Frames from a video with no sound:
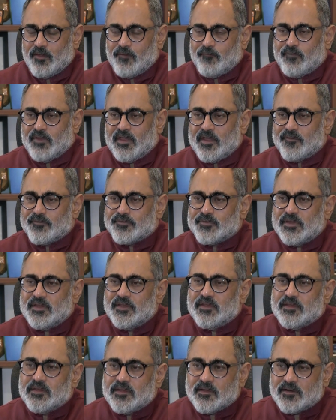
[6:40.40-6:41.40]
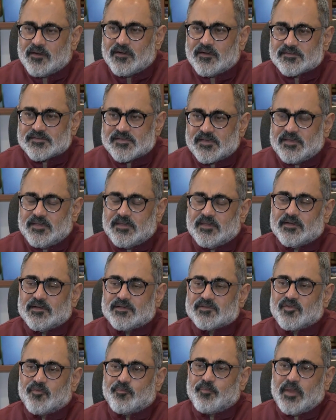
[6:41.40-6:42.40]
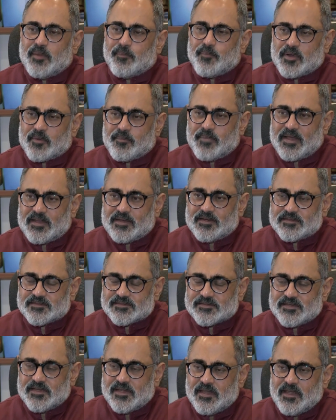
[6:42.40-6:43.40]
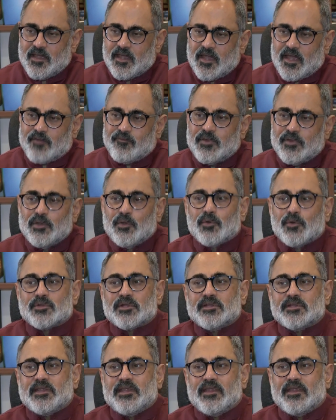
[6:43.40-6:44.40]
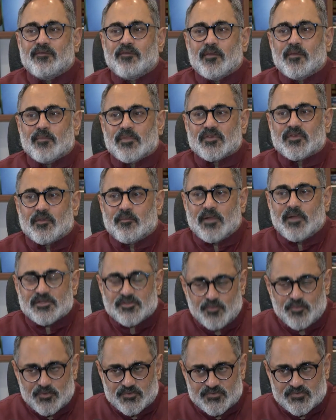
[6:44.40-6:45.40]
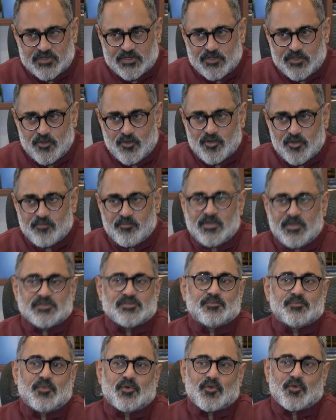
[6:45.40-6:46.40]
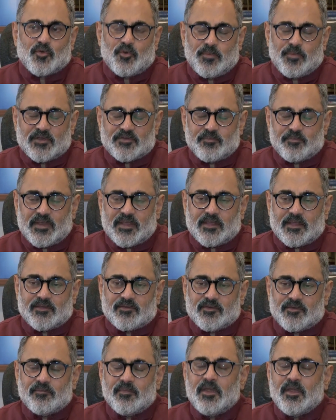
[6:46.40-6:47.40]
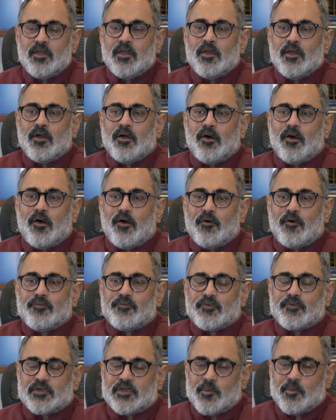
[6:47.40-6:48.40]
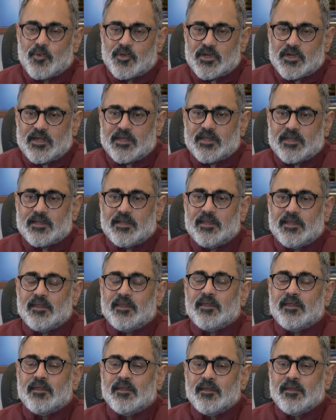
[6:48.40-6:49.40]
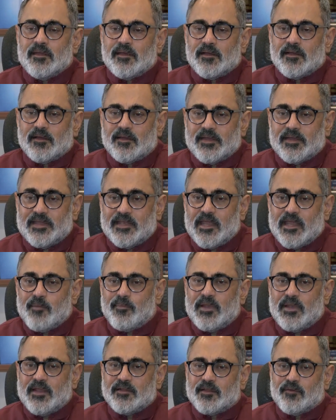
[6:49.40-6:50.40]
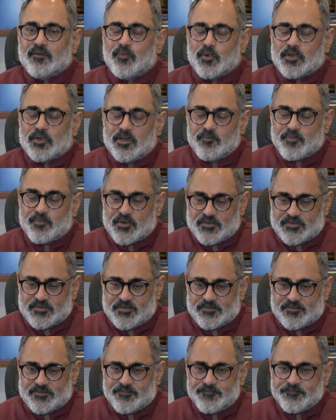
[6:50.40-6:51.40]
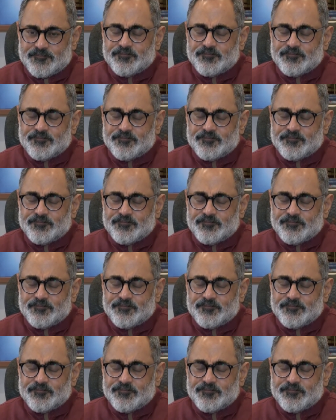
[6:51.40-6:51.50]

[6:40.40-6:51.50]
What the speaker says: We have seen years and years of paper ballots, and we know that the EVM is a much more secure, much more robust mechanism of democratically enabling the voting process.